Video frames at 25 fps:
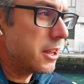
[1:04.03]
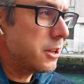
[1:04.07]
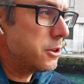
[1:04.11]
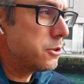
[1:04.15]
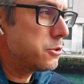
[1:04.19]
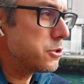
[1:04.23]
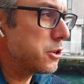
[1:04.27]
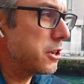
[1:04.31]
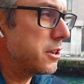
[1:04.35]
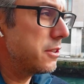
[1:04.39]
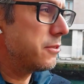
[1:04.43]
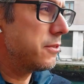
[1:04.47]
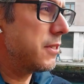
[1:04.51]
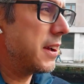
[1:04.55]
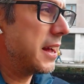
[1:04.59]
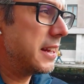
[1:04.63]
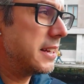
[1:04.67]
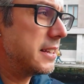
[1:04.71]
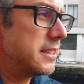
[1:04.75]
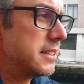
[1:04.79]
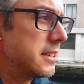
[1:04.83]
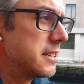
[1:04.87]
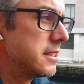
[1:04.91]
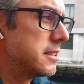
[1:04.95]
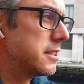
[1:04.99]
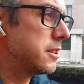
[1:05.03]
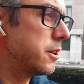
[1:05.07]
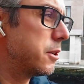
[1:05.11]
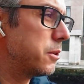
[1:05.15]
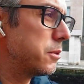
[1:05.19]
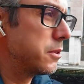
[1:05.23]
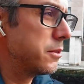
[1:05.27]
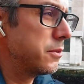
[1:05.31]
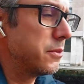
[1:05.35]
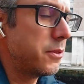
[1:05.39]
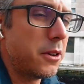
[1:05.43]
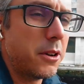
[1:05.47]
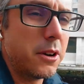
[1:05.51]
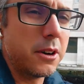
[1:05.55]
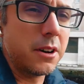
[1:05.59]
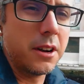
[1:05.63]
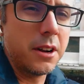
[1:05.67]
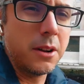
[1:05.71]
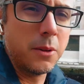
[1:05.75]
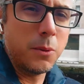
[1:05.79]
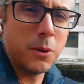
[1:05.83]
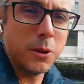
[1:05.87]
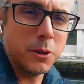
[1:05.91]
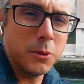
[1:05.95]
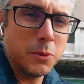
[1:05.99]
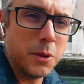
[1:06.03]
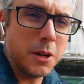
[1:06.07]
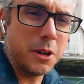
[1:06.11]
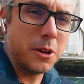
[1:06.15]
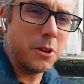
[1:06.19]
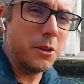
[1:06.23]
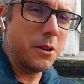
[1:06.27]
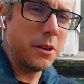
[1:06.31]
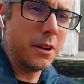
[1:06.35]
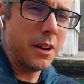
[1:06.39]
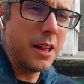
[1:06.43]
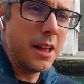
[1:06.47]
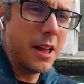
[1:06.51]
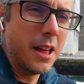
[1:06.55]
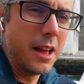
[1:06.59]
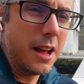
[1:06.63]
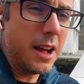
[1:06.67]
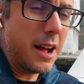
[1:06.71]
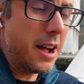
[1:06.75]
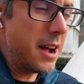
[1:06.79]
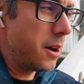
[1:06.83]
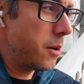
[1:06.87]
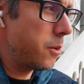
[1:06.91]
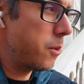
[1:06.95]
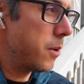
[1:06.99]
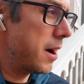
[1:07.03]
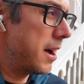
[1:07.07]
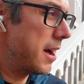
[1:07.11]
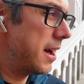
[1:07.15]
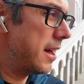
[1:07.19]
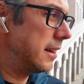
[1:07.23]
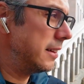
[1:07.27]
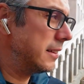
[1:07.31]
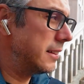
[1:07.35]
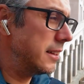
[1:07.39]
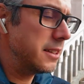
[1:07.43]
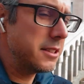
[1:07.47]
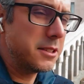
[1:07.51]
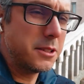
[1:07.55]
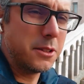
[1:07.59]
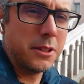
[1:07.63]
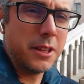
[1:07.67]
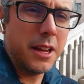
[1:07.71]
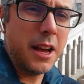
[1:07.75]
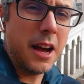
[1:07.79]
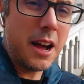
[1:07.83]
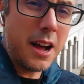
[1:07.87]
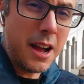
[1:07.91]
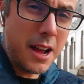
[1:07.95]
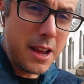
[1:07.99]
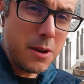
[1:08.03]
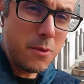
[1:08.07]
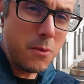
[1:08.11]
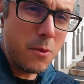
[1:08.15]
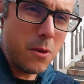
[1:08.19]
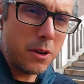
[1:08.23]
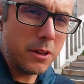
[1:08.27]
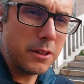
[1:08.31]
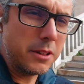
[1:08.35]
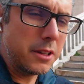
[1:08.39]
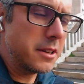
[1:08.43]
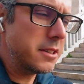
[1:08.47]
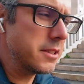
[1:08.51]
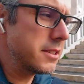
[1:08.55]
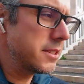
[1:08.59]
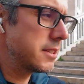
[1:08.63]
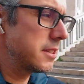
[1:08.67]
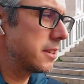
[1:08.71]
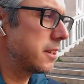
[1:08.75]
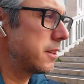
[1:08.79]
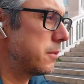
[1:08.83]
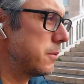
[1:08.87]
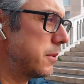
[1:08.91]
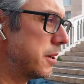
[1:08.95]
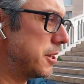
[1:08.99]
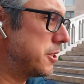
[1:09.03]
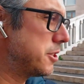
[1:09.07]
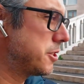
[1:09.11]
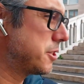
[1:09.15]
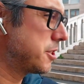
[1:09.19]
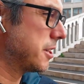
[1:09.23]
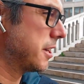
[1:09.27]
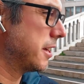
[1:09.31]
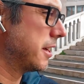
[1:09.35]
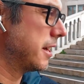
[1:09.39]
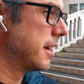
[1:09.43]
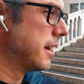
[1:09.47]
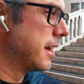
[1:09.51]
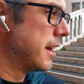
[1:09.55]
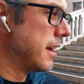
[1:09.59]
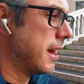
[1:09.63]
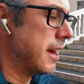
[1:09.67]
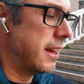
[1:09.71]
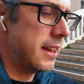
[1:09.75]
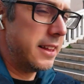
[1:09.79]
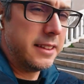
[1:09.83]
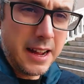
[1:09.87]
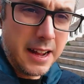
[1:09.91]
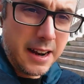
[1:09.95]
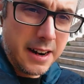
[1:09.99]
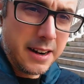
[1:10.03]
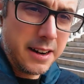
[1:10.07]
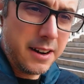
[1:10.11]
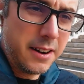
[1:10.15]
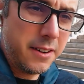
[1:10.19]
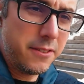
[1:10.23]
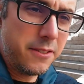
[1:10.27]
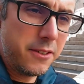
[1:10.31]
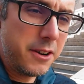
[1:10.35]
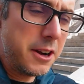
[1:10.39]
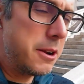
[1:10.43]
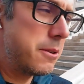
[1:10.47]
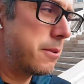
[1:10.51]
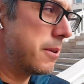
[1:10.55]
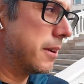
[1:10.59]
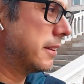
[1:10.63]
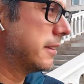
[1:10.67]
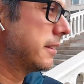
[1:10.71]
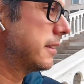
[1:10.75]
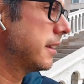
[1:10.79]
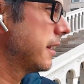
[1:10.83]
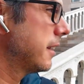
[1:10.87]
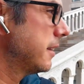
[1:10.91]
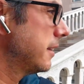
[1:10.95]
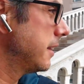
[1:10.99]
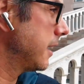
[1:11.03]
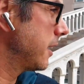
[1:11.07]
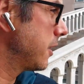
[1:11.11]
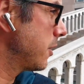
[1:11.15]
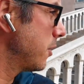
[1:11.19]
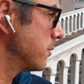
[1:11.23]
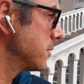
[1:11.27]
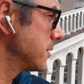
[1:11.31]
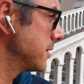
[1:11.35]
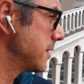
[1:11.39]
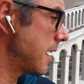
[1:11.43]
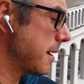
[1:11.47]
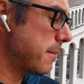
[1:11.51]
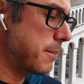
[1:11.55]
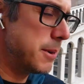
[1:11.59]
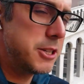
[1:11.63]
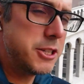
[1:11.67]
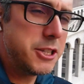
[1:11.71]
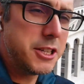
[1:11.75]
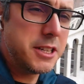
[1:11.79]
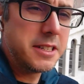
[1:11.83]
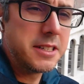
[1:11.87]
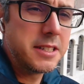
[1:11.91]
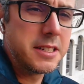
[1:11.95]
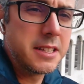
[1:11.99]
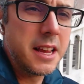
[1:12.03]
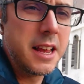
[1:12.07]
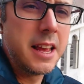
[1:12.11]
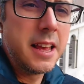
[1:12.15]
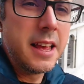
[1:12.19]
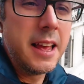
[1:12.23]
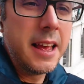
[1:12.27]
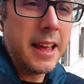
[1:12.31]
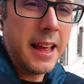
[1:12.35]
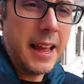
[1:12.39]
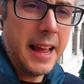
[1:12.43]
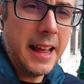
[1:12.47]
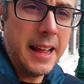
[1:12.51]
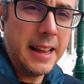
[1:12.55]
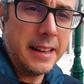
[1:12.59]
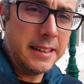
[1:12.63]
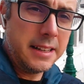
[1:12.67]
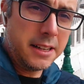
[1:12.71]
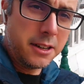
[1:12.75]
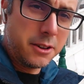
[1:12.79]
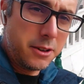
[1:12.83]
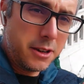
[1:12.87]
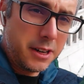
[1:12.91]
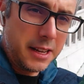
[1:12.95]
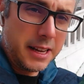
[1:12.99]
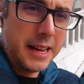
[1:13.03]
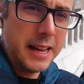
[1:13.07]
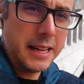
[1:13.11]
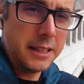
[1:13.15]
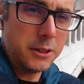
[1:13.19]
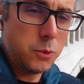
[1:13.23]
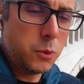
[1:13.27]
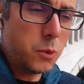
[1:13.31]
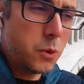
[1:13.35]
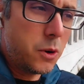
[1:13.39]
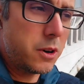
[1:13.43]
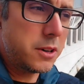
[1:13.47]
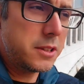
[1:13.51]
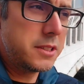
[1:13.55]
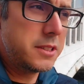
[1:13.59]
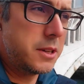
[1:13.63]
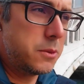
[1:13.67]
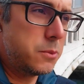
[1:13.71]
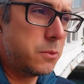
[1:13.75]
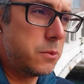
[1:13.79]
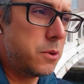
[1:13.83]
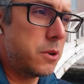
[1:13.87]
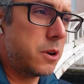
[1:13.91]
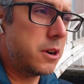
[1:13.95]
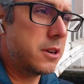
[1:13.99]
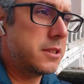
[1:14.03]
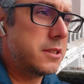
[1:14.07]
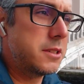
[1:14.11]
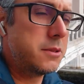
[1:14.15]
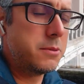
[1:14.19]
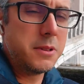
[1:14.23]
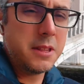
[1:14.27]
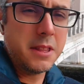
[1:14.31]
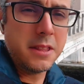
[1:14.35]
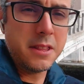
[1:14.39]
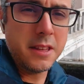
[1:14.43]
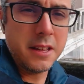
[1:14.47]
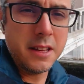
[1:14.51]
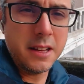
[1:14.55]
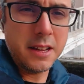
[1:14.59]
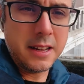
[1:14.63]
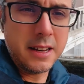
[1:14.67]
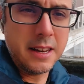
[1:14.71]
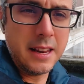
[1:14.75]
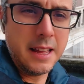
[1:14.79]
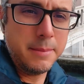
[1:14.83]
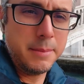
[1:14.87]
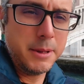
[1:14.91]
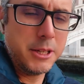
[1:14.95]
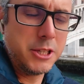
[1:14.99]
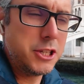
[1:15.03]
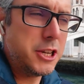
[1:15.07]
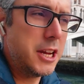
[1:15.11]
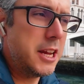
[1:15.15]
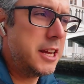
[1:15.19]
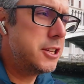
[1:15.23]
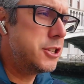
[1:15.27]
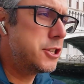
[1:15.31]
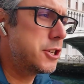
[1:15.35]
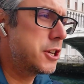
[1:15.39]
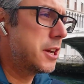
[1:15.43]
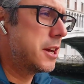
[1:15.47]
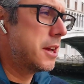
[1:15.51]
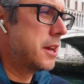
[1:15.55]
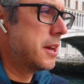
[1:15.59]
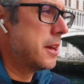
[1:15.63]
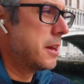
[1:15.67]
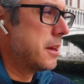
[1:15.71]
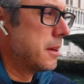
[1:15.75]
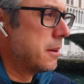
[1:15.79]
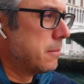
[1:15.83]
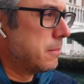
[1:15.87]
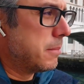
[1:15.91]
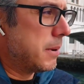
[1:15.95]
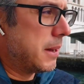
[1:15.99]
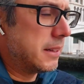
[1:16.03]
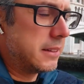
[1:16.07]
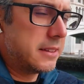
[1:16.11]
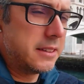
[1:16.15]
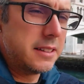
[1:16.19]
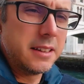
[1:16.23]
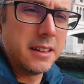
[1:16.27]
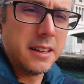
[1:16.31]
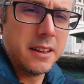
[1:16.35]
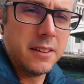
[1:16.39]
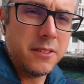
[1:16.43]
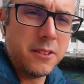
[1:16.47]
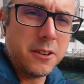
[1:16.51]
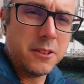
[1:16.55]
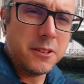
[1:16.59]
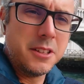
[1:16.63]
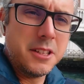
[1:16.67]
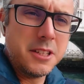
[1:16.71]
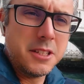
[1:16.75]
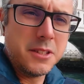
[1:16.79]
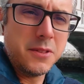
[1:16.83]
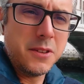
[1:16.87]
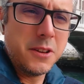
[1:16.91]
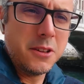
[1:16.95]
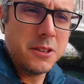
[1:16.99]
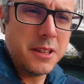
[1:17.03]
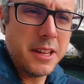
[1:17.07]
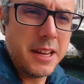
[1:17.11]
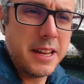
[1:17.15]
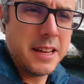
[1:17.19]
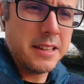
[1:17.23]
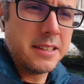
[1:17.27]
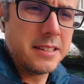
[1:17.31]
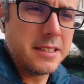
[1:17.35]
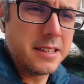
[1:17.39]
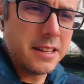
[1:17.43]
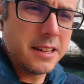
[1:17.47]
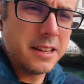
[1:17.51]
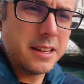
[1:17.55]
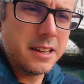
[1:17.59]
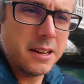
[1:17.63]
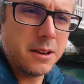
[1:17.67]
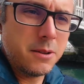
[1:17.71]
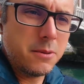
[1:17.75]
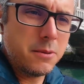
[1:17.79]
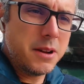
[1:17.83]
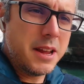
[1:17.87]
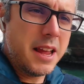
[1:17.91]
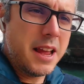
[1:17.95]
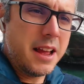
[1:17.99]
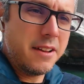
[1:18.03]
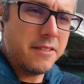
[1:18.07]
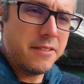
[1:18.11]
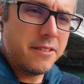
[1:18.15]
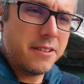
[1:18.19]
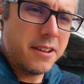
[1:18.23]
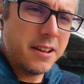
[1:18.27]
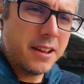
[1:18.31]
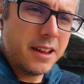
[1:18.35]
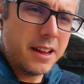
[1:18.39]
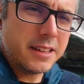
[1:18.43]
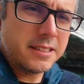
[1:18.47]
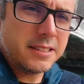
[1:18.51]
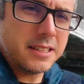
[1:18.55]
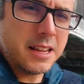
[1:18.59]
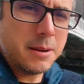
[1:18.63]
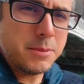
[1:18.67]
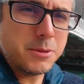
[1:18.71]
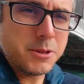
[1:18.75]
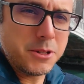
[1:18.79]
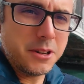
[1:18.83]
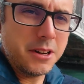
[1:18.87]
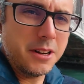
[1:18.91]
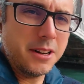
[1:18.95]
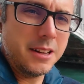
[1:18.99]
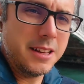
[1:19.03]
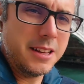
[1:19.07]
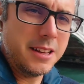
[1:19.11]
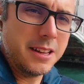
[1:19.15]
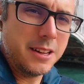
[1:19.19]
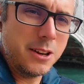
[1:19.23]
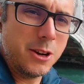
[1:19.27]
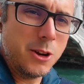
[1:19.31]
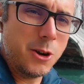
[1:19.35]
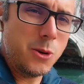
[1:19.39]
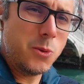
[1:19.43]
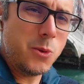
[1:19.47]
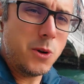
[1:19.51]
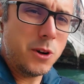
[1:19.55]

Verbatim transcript: usually Venice is known for what we call aqua alta, so the high waters, which are frequent. They cause damages, and they're gonna get worse and worse with climate change. But for these few days we have exceptionally low